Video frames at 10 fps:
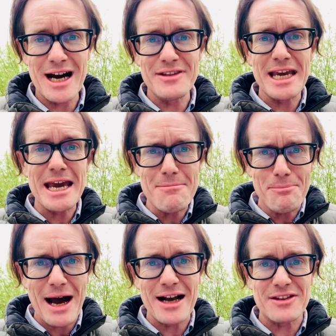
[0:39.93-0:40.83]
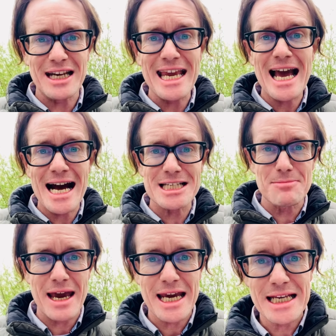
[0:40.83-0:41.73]
and the impact that he has
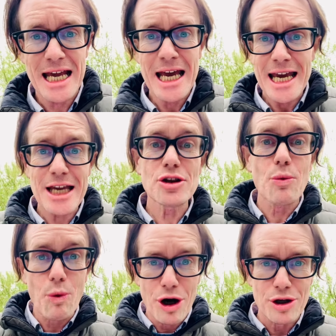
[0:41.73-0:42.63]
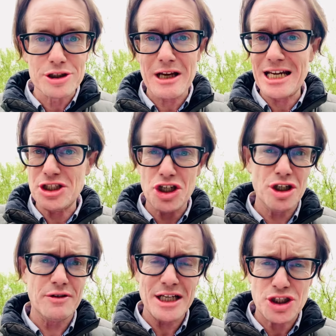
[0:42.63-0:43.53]
made in the world in
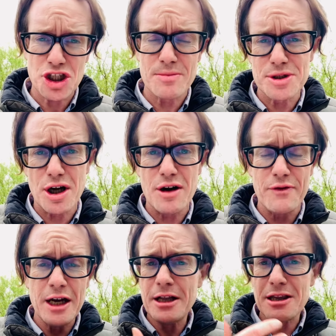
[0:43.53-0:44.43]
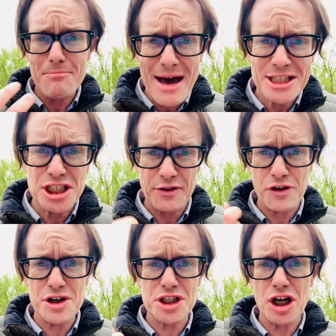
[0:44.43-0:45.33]
terms of the message of
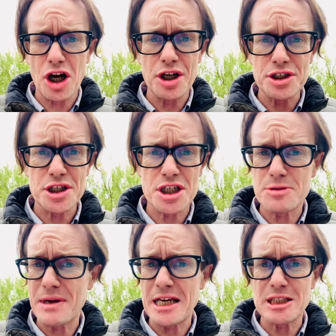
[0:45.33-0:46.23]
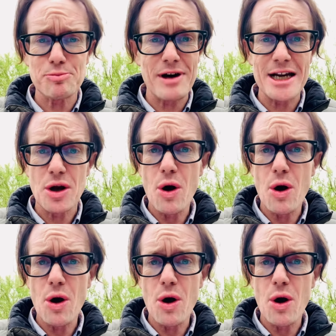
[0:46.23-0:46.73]
Krishna consciousness being spread